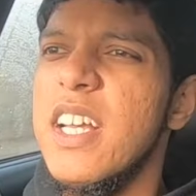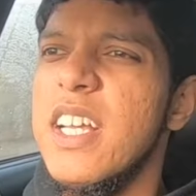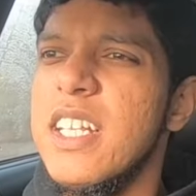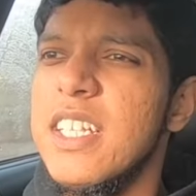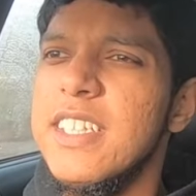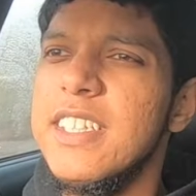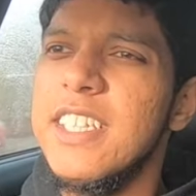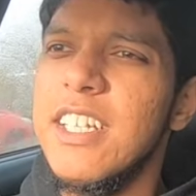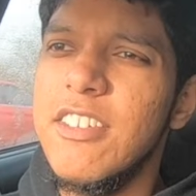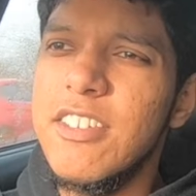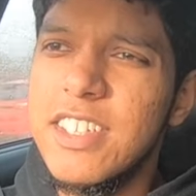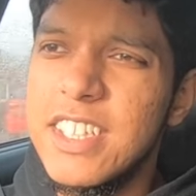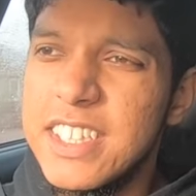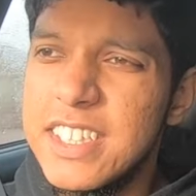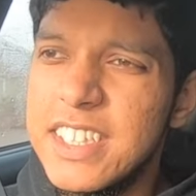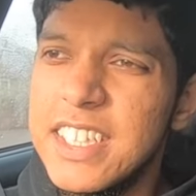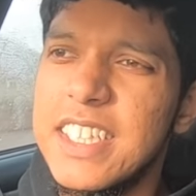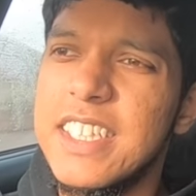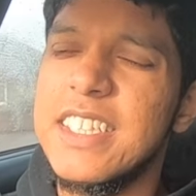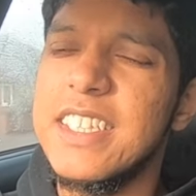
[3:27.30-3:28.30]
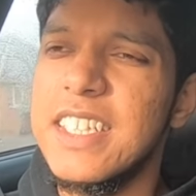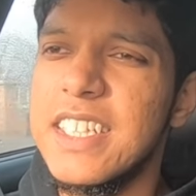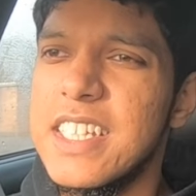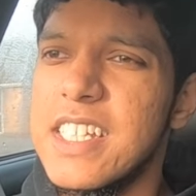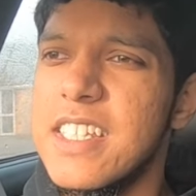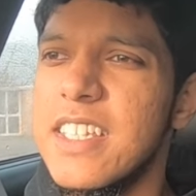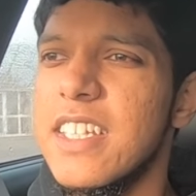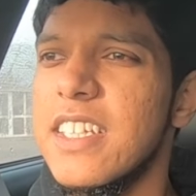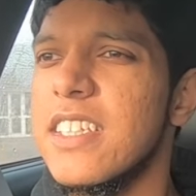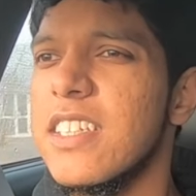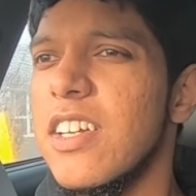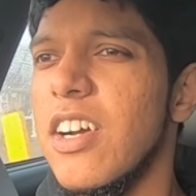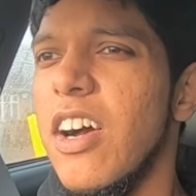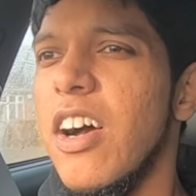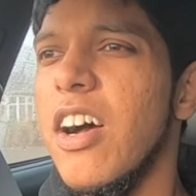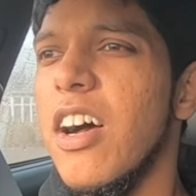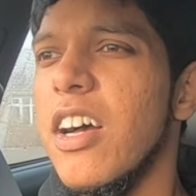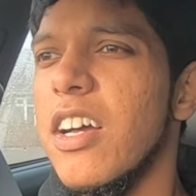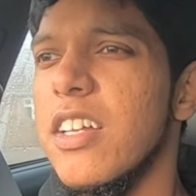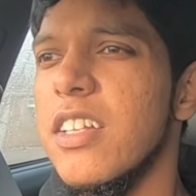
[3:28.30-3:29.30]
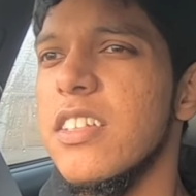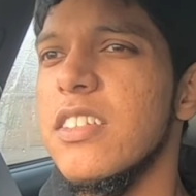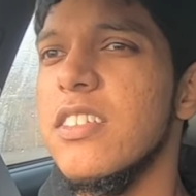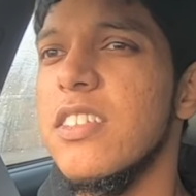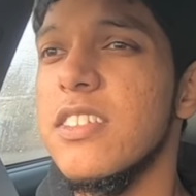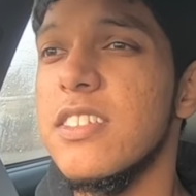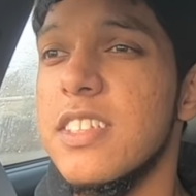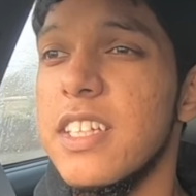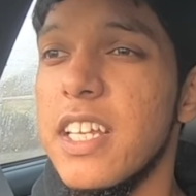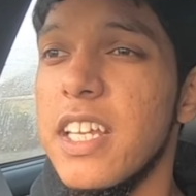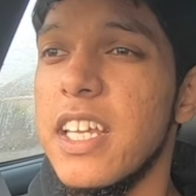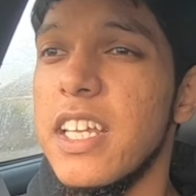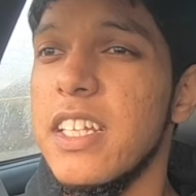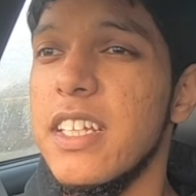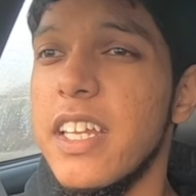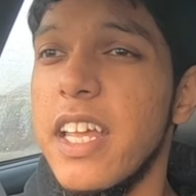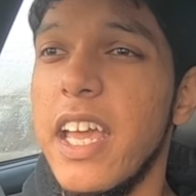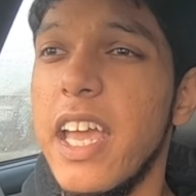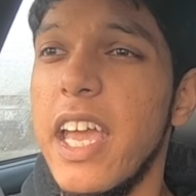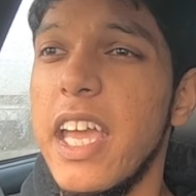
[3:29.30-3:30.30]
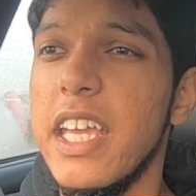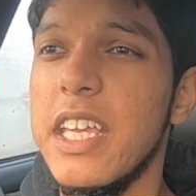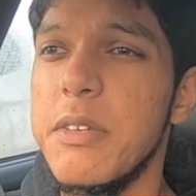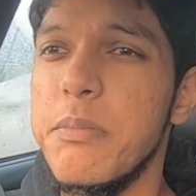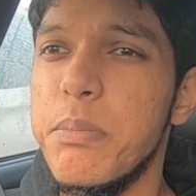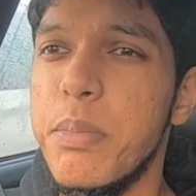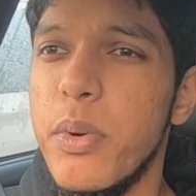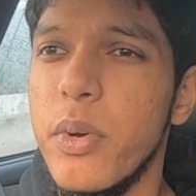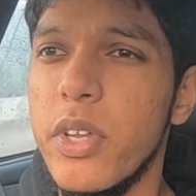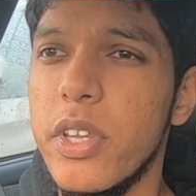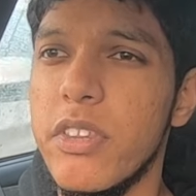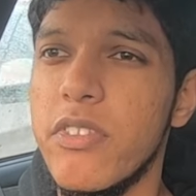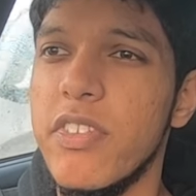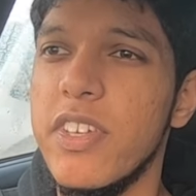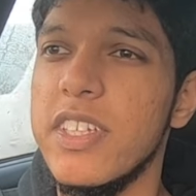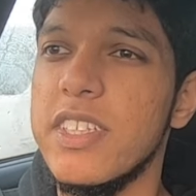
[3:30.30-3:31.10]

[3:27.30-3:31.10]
0 to 60, this car does it in 8.3